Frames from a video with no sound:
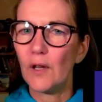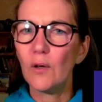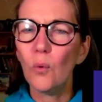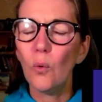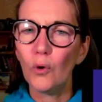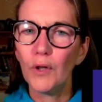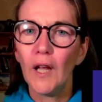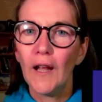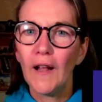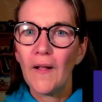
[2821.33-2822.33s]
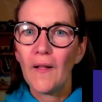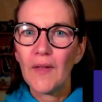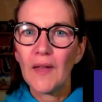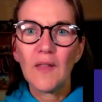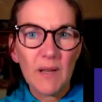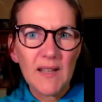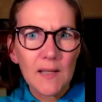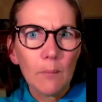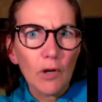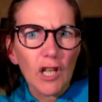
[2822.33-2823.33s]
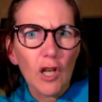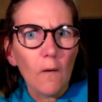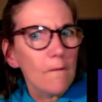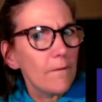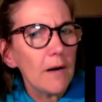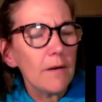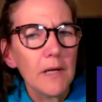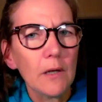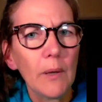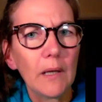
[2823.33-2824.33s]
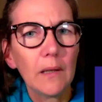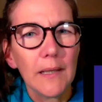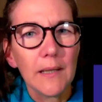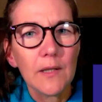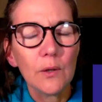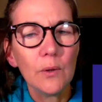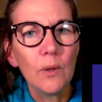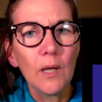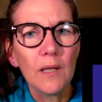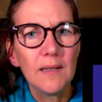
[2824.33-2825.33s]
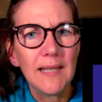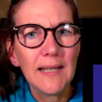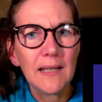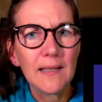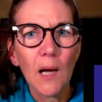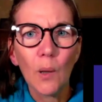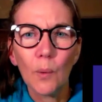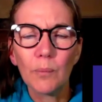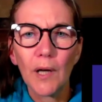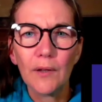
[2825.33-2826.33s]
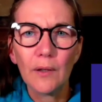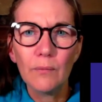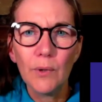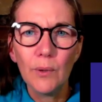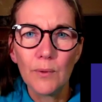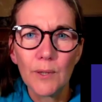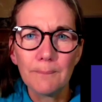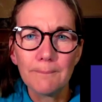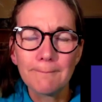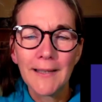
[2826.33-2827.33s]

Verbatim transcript: of the lawn, then there'd be someone along very quickly to dig it out by the root.